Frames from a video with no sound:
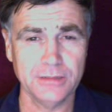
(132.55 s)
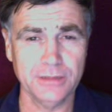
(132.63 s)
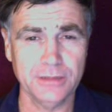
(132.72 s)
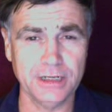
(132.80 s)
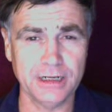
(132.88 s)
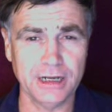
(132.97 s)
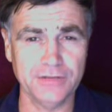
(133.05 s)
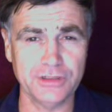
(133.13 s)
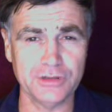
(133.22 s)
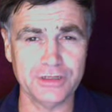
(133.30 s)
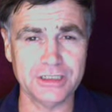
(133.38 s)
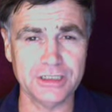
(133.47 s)
but I've
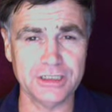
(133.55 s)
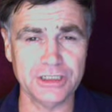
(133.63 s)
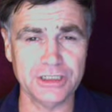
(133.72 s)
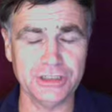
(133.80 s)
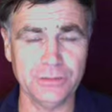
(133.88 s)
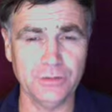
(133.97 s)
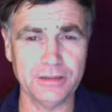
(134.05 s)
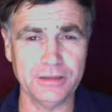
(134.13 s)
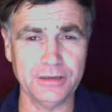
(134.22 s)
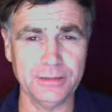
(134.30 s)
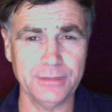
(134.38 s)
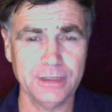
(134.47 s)
addressed this issue with
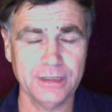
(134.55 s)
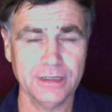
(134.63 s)
them.